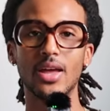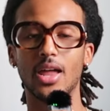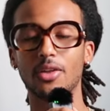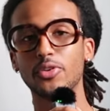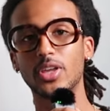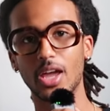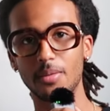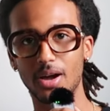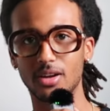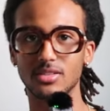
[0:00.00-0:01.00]
And if he
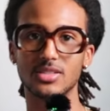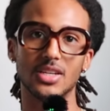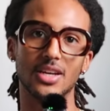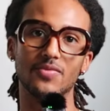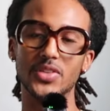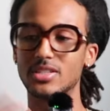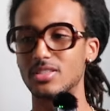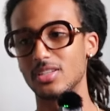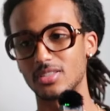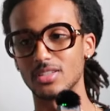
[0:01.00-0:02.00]
came out and said this,
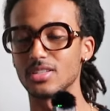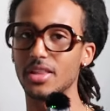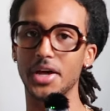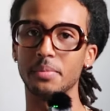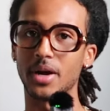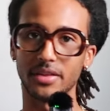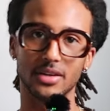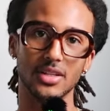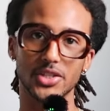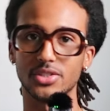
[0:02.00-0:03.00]
and that about the
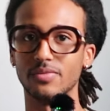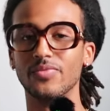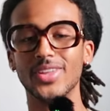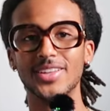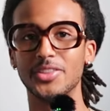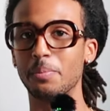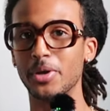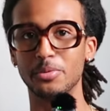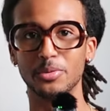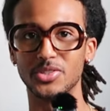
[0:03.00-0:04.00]
collection, then
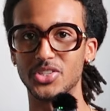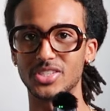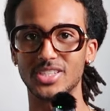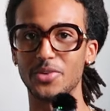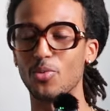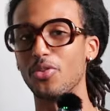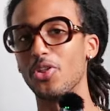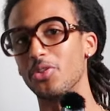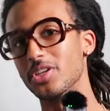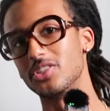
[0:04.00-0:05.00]
people would just say, well,
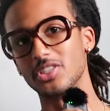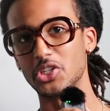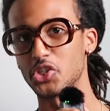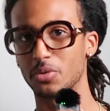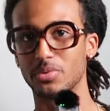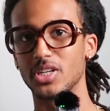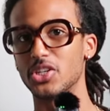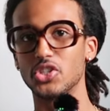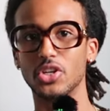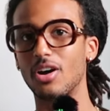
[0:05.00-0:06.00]
no, this is the
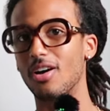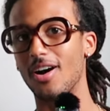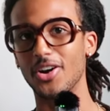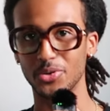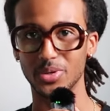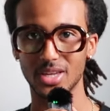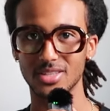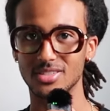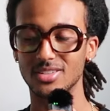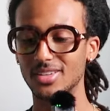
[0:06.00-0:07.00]
interpretation. You can't argue
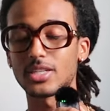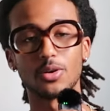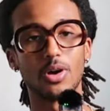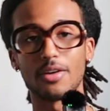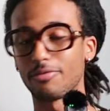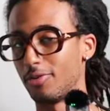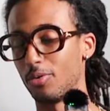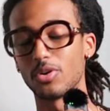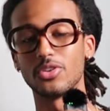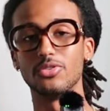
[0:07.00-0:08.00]
against it. But that's how I feel.
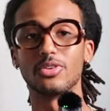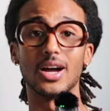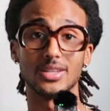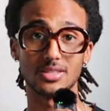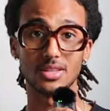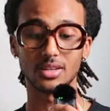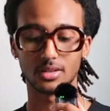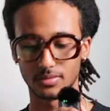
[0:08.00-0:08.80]
What do you guys think?